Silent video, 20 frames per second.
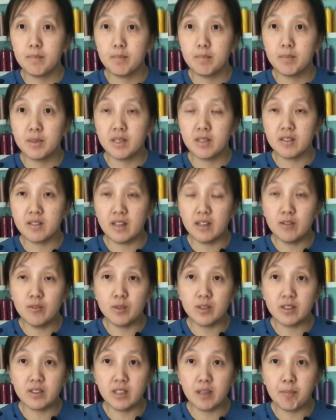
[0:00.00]
because I don't
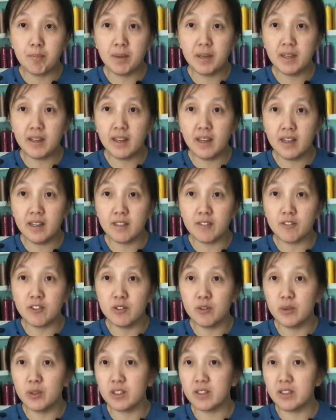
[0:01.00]
want to tape it again. If you
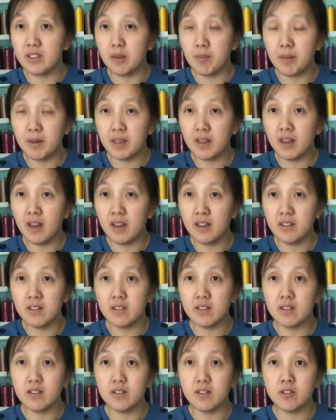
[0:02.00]
don't want to tape it
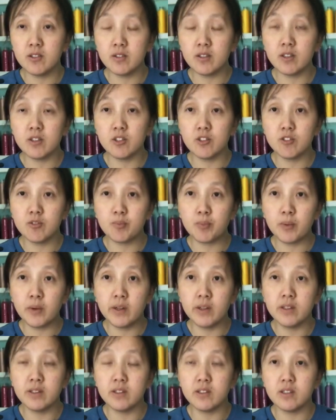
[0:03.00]
again, you can just
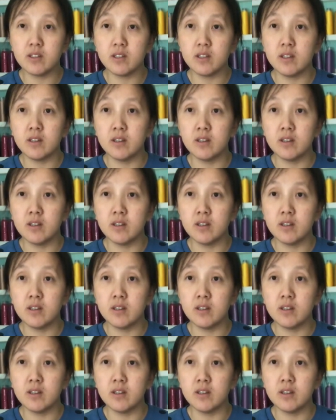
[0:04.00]
print